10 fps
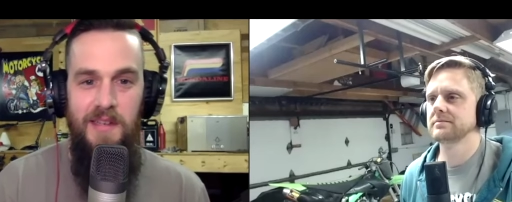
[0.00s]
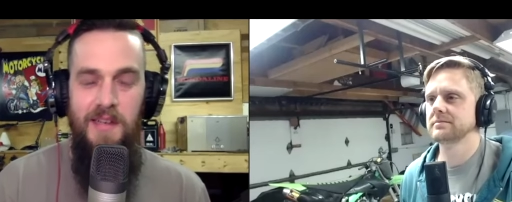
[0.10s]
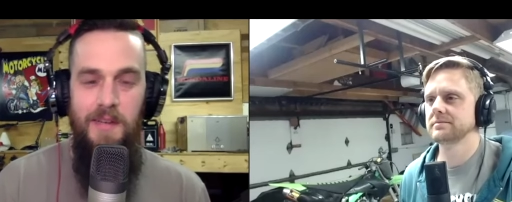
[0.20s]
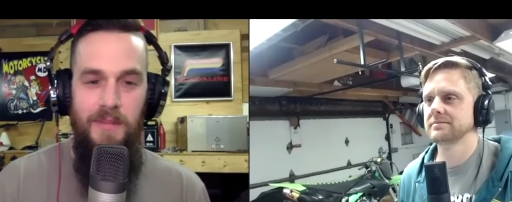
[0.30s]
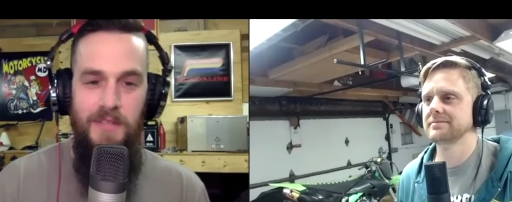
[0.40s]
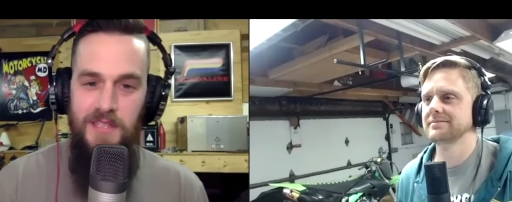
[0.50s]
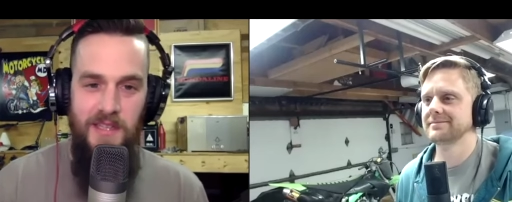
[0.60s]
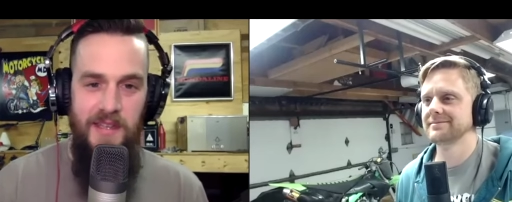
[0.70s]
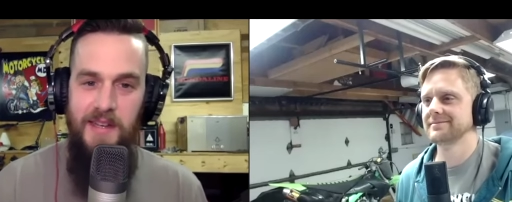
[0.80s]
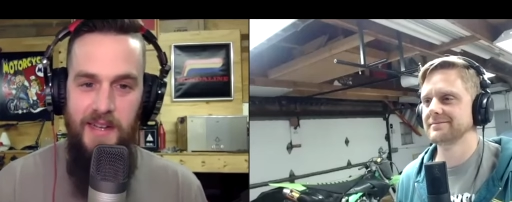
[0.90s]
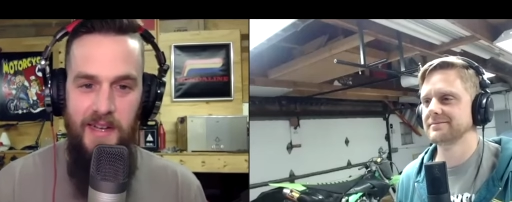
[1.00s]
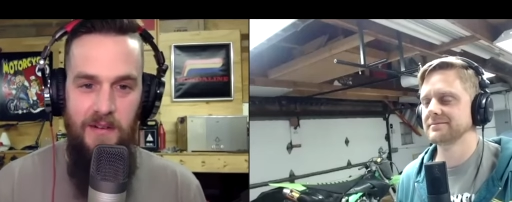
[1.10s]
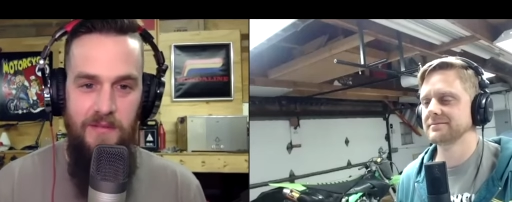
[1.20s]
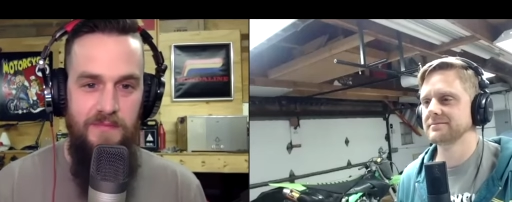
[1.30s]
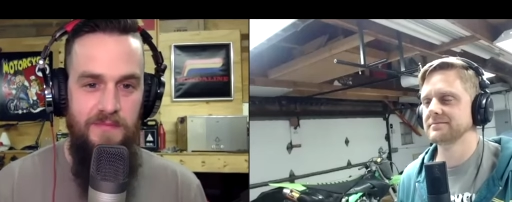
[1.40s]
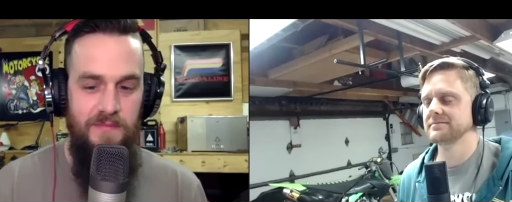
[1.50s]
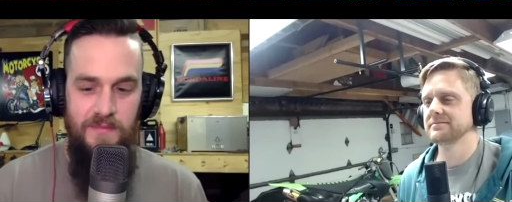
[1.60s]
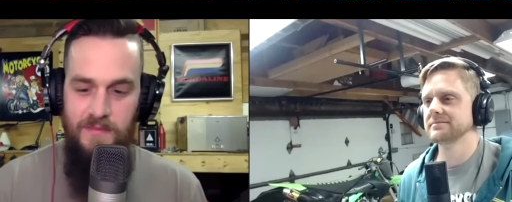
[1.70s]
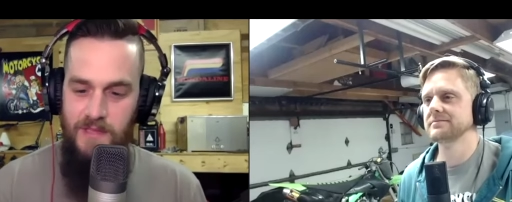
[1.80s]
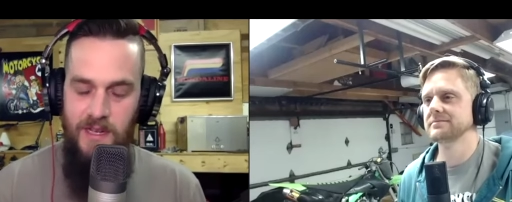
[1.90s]
Speaker 1: But just clean it out.
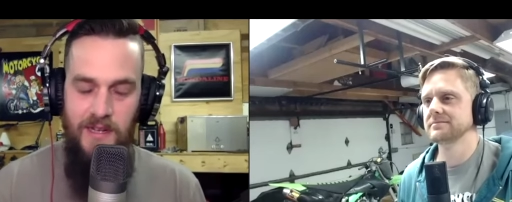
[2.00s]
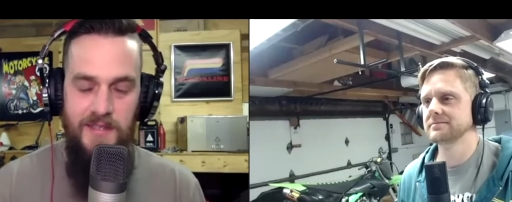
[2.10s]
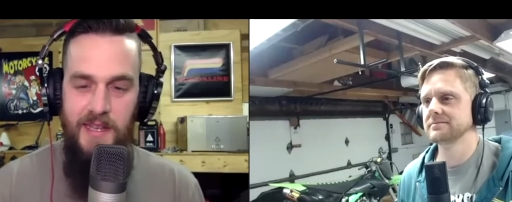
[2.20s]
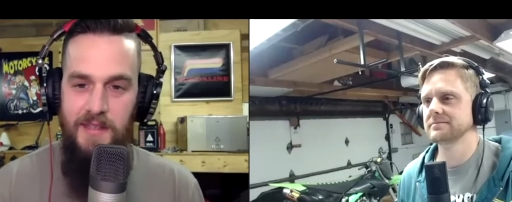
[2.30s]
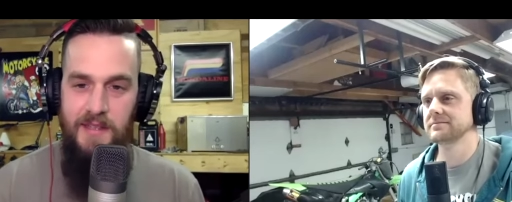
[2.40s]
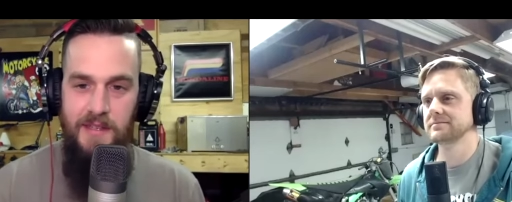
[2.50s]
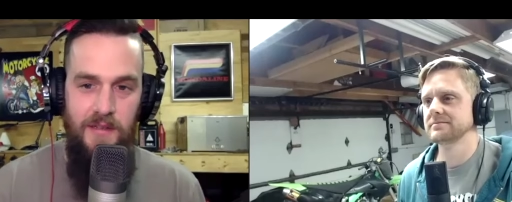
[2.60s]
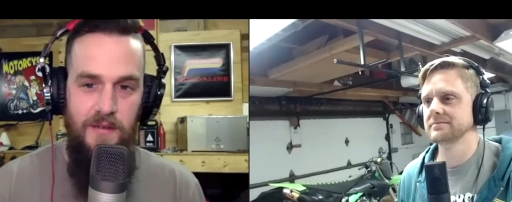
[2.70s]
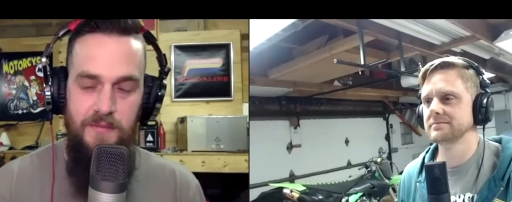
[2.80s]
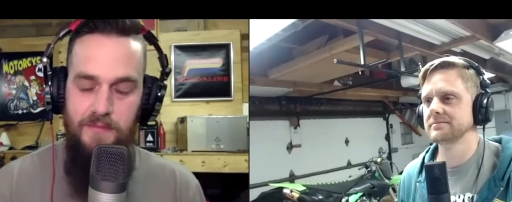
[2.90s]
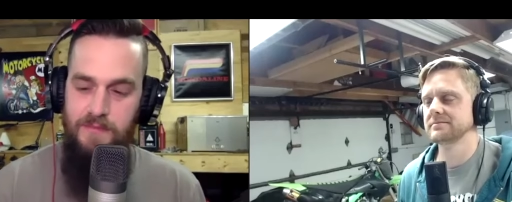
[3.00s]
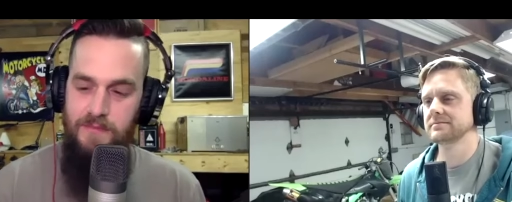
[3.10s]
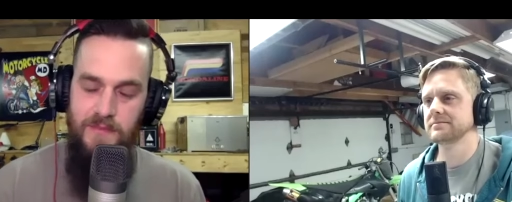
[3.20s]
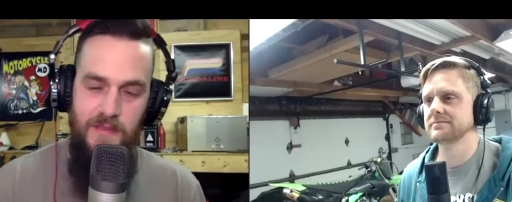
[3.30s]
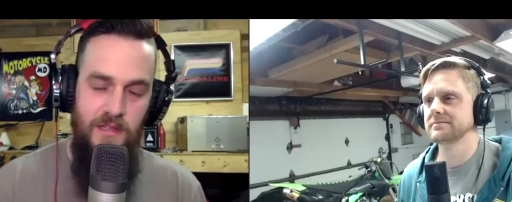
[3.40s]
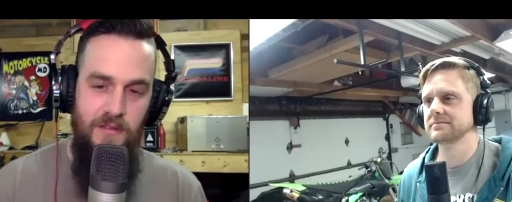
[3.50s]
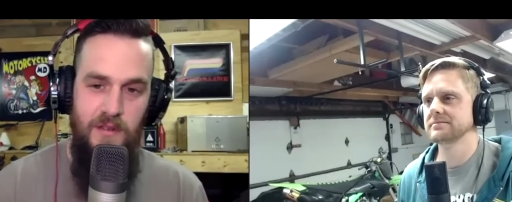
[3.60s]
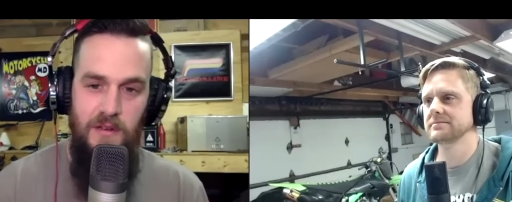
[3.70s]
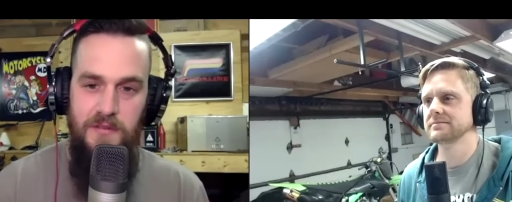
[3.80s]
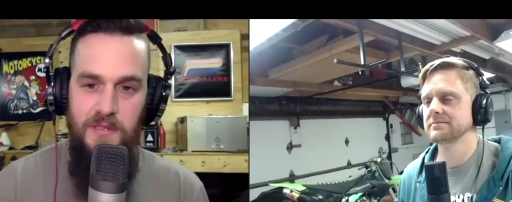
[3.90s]
Contact cleaner. You know,
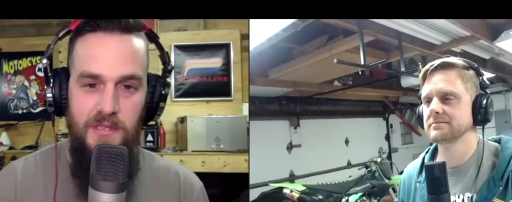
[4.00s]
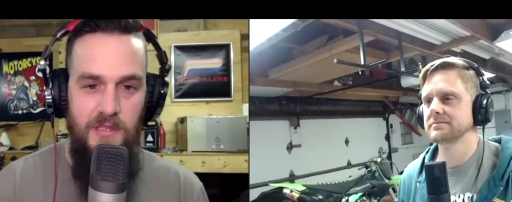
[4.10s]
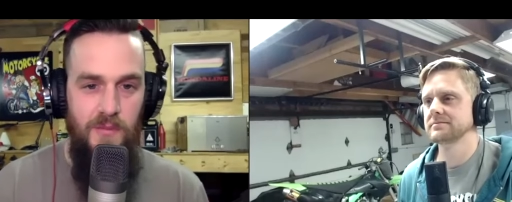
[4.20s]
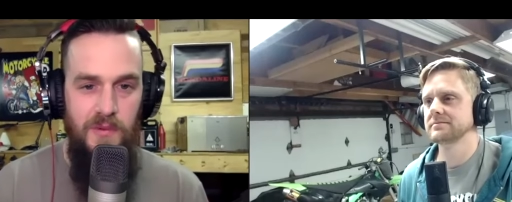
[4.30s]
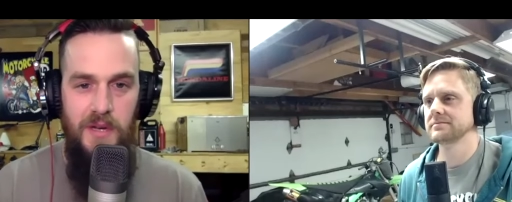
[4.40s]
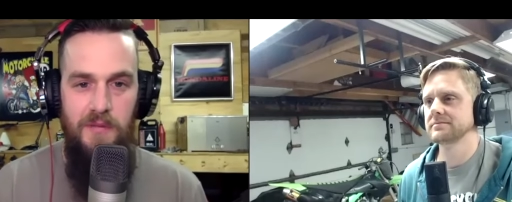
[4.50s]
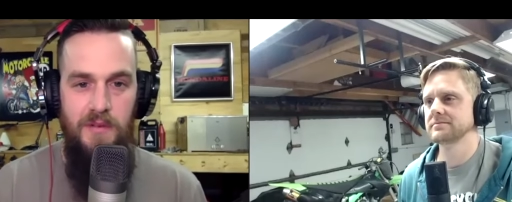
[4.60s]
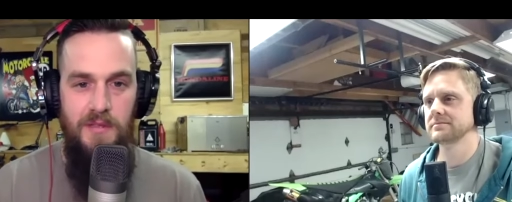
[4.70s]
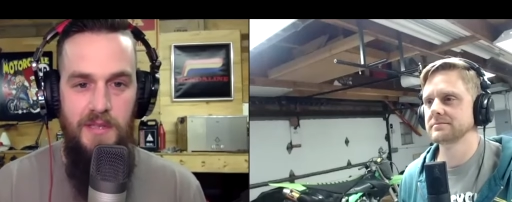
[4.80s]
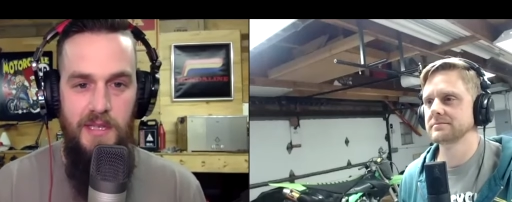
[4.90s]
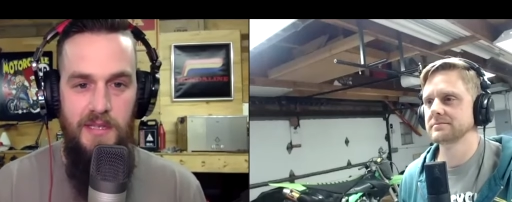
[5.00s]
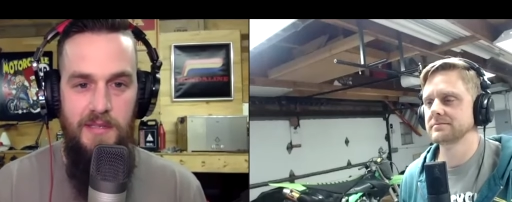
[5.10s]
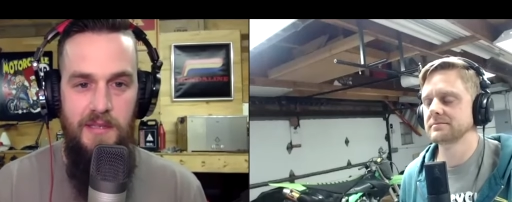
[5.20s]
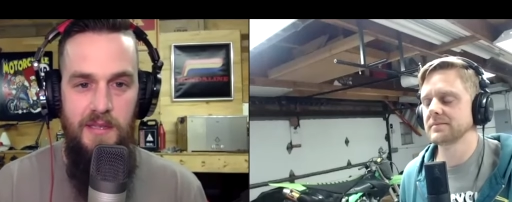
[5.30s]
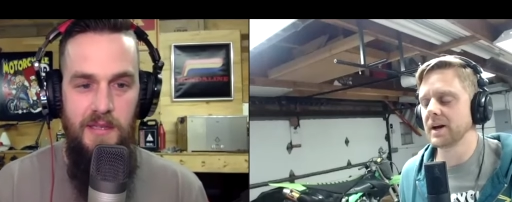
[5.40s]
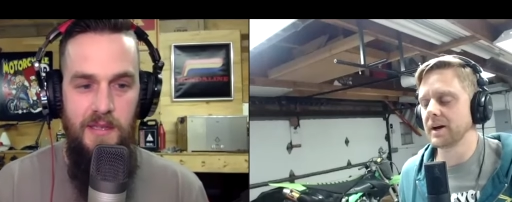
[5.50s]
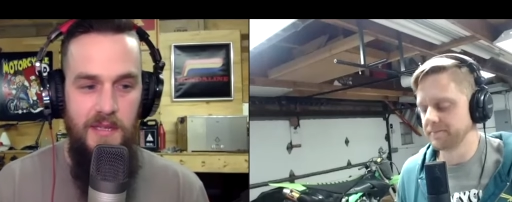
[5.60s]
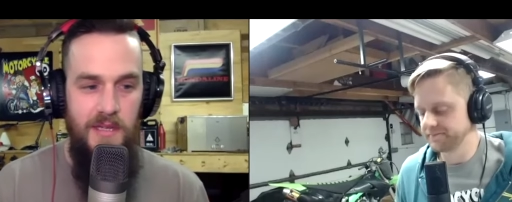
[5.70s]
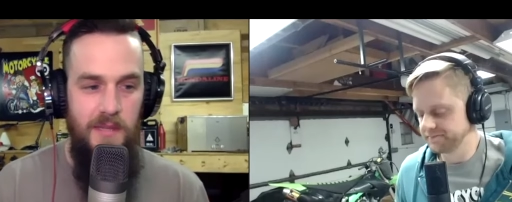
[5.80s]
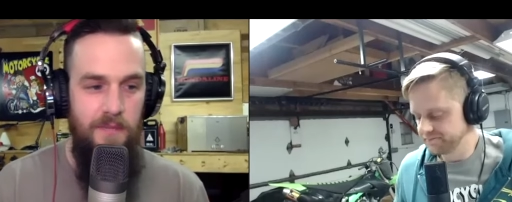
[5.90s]
Dawn dish soap, whatever it takes. Yeah.
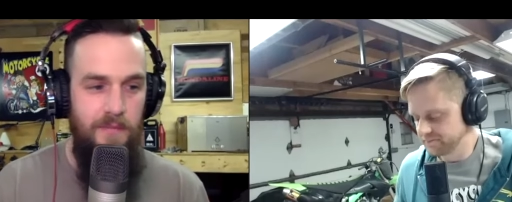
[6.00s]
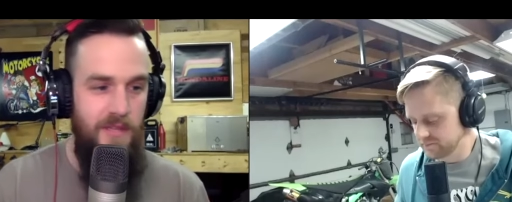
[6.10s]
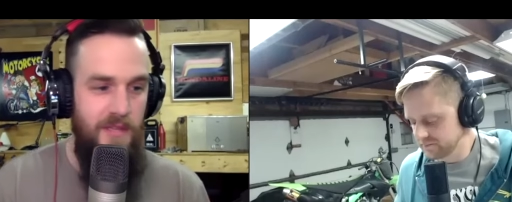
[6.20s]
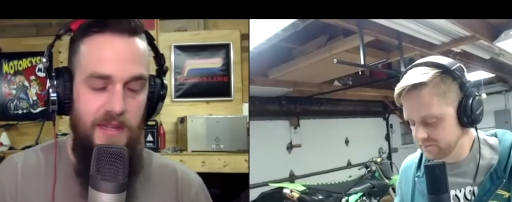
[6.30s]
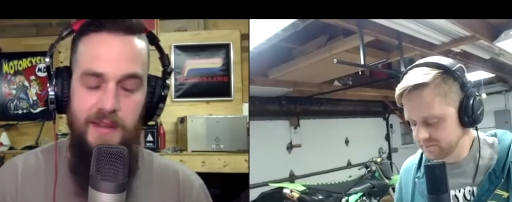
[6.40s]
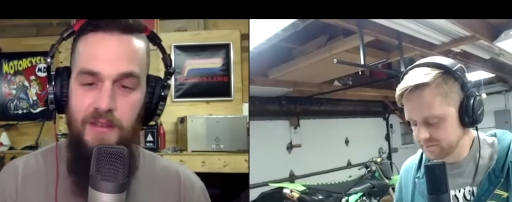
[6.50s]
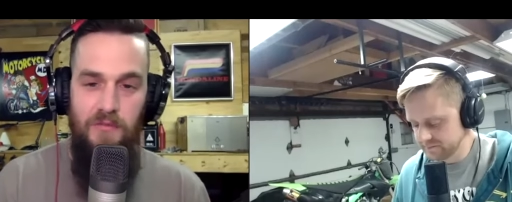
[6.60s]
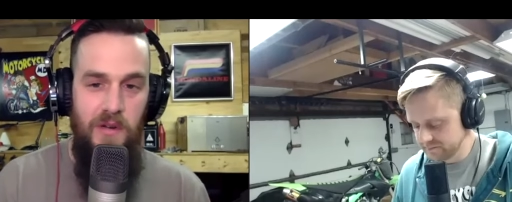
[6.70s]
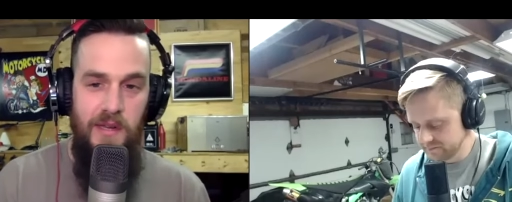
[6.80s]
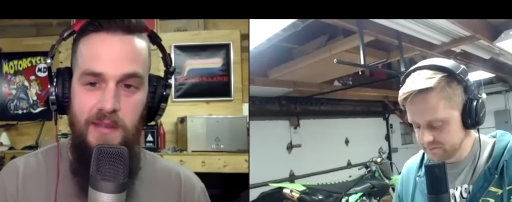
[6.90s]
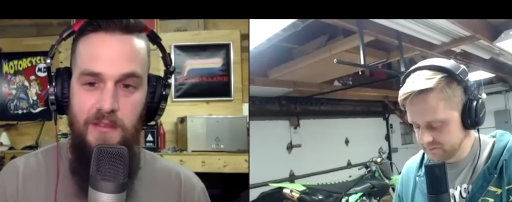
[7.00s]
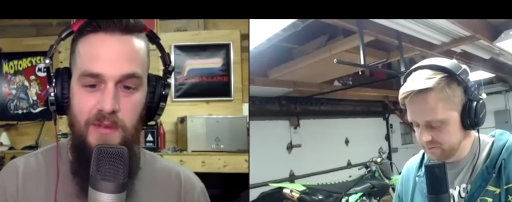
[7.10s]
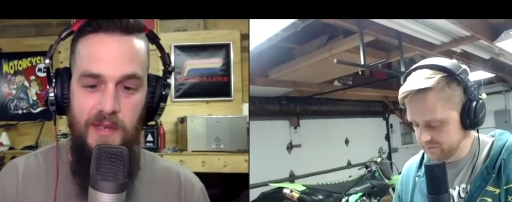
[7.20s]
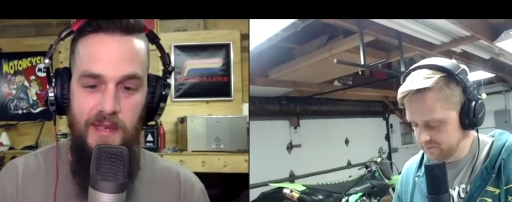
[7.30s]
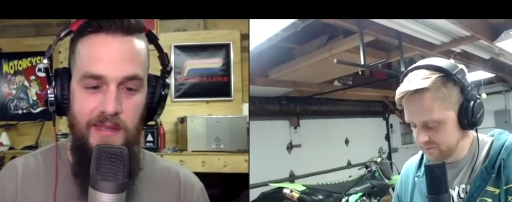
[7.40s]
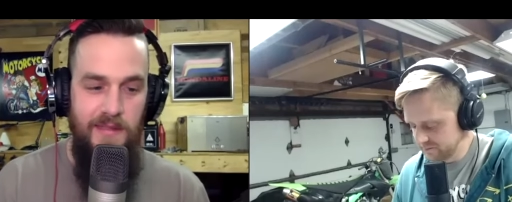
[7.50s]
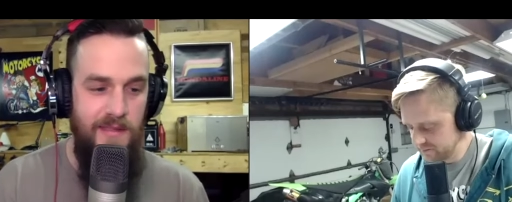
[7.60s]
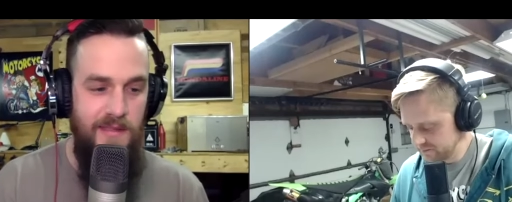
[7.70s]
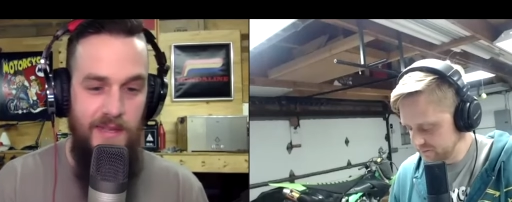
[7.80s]
Um, but you're gonna have to run it into a case. It's not.